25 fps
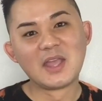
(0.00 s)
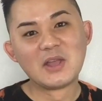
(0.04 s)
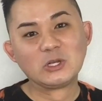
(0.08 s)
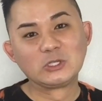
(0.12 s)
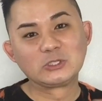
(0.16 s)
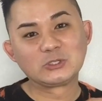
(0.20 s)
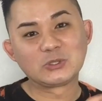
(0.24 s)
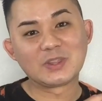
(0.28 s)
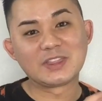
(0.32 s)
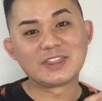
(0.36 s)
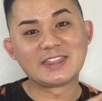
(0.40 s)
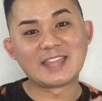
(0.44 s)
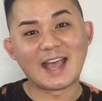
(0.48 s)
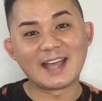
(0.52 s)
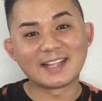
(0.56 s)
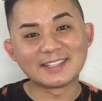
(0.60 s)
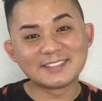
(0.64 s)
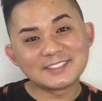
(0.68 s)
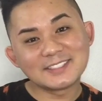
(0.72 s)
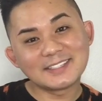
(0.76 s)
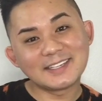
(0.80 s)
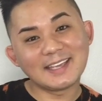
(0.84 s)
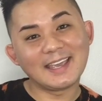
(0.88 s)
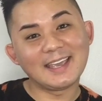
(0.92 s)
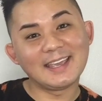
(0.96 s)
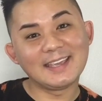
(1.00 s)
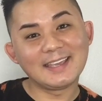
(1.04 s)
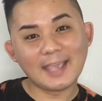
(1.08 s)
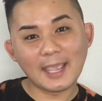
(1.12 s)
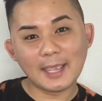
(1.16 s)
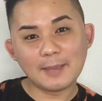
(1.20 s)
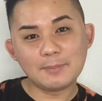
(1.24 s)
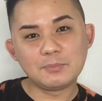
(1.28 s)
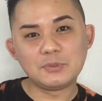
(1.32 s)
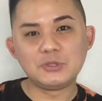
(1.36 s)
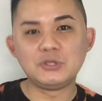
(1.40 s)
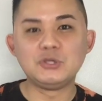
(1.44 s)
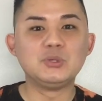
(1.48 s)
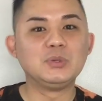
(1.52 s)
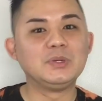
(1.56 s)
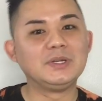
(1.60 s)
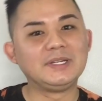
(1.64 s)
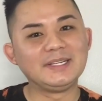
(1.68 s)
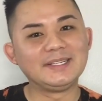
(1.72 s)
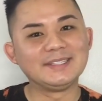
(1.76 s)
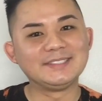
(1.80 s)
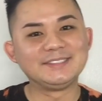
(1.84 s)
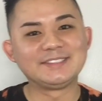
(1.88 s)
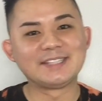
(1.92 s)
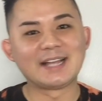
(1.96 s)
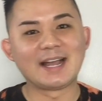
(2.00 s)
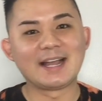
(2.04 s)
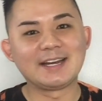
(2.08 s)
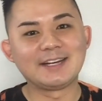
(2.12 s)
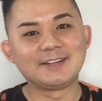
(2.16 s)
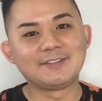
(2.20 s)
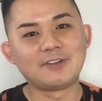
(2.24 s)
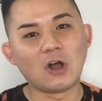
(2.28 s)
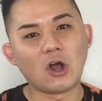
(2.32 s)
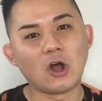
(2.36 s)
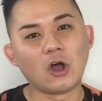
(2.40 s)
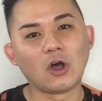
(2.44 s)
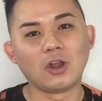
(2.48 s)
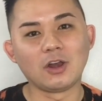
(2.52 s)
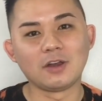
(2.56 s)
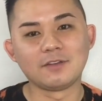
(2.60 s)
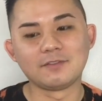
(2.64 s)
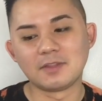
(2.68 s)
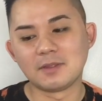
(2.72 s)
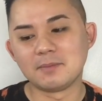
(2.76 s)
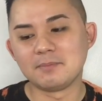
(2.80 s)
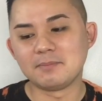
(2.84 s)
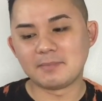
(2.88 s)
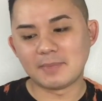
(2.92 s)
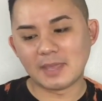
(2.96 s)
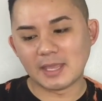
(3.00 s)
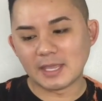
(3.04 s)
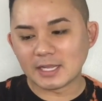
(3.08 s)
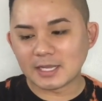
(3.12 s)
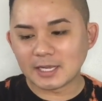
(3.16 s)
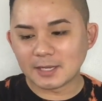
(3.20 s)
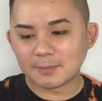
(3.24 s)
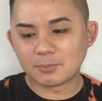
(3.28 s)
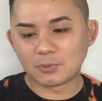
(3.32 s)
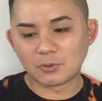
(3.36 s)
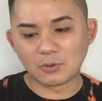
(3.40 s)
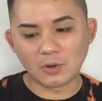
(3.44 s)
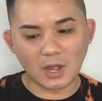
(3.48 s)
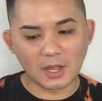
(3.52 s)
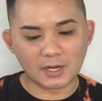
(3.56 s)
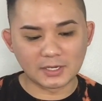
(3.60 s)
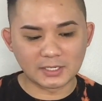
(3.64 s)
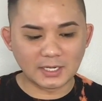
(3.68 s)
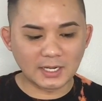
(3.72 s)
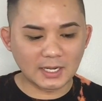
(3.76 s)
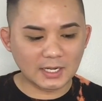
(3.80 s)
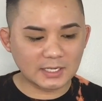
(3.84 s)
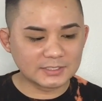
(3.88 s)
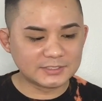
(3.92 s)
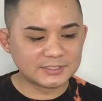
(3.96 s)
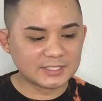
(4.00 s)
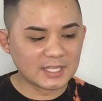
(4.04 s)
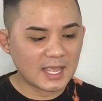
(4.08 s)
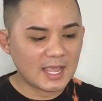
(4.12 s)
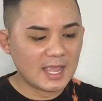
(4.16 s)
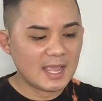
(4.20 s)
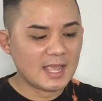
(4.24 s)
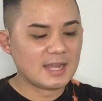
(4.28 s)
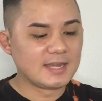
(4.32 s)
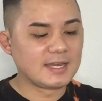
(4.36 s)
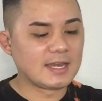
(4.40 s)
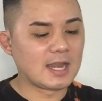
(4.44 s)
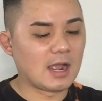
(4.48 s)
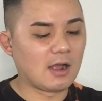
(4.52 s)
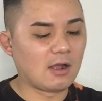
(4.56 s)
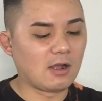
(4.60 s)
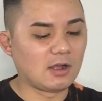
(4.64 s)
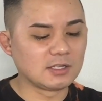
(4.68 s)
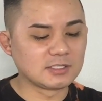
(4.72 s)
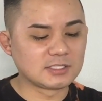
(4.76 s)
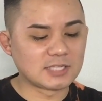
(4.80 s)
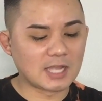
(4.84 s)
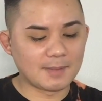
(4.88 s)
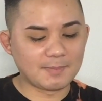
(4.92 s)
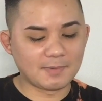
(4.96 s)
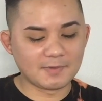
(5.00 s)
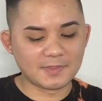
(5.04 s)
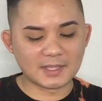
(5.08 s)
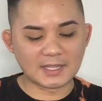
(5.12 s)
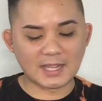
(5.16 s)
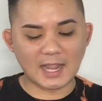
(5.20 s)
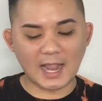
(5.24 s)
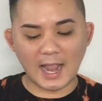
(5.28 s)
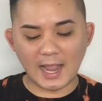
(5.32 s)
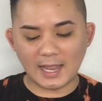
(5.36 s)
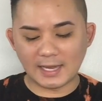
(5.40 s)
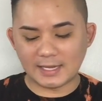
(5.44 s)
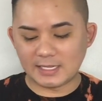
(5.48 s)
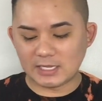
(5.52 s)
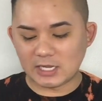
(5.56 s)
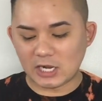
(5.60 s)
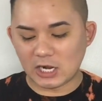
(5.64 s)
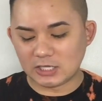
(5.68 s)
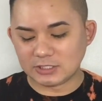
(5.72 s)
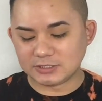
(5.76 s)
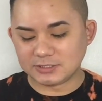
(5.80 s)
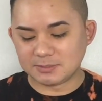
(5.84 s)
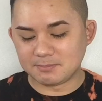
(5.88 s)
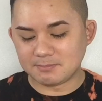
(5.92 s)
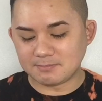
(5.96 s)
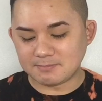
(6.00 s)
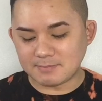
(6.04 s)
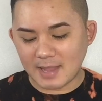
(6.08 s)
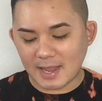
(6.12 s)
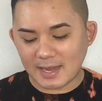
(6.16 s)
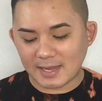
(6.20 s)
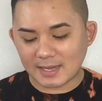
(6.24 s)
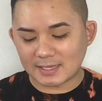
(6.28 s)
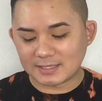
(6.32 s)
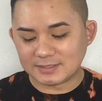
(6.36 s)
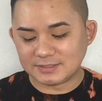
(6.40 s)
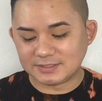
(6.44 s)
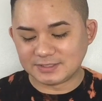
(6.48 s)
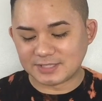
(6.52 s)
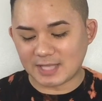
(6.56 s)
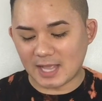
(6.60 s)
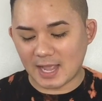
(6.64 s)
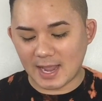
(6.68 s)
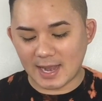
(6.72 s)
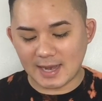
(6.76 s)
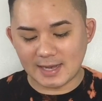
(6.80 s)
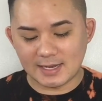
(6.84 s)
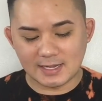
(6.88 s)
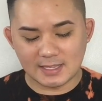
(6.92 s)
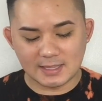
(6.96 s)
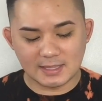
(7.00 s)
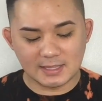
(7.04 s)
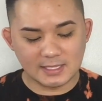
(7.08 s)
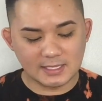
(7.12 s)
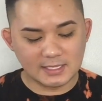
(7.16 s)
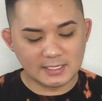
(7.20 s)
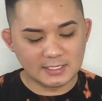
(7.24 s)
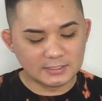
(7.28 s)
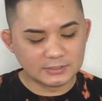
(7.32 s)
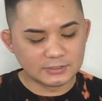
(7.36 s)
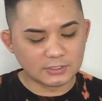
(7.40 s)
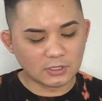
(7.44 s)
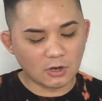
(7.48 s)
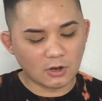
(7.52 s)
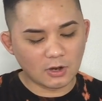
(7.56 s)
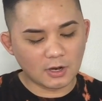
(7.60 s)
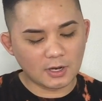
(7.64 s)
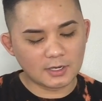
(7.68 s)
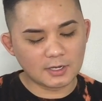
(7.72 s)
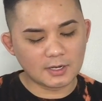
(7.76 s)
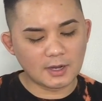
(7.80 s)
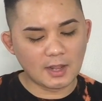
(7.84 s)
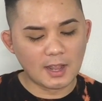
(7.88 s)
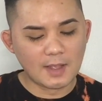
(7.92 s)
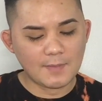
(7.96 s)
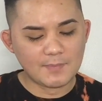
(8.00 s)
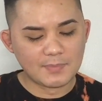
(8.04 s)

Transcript: So that's the KK Beauty side of all of the makeup products. Now, on top of the Kylie Cosmetics side, these are...